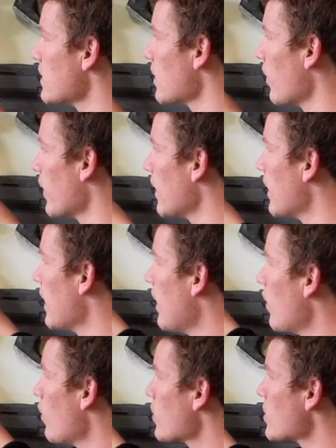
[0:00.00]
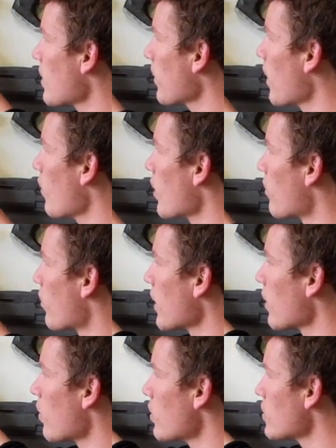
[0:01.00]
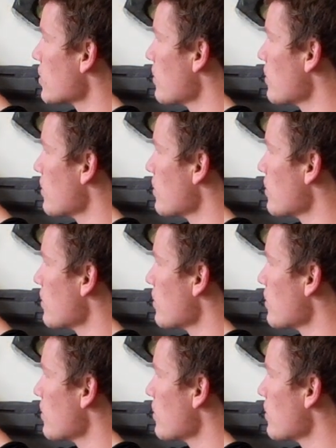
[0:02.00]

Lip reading: detail in it, which is something I want to bring across